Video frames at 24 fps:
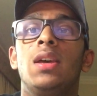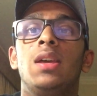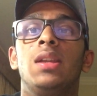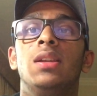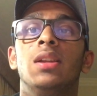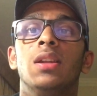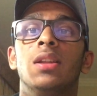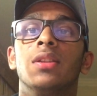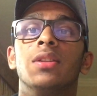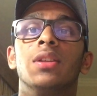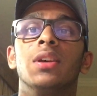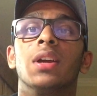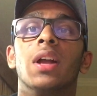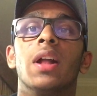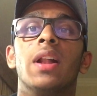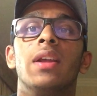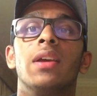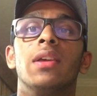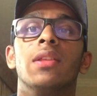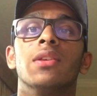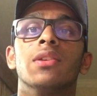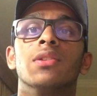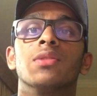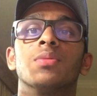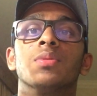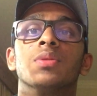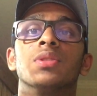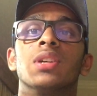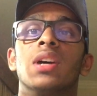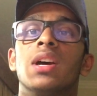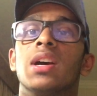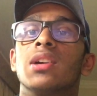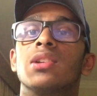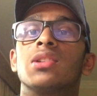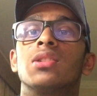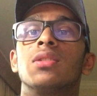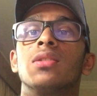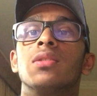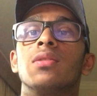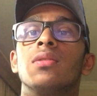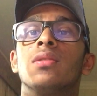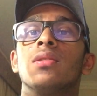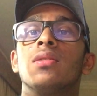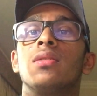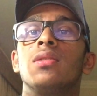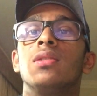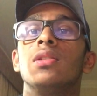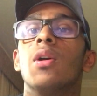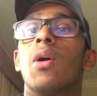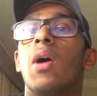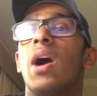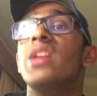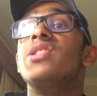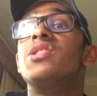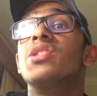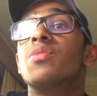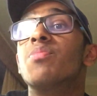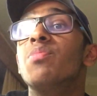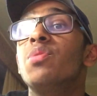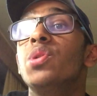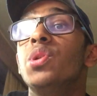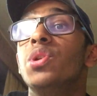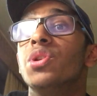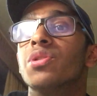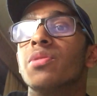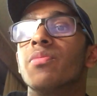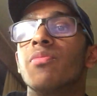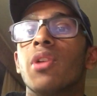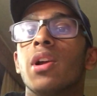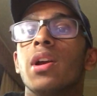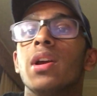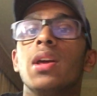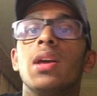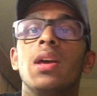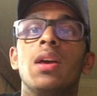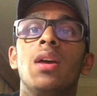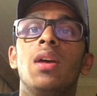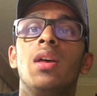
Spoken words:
didn't think any of this was actually, I took Buddhism, right?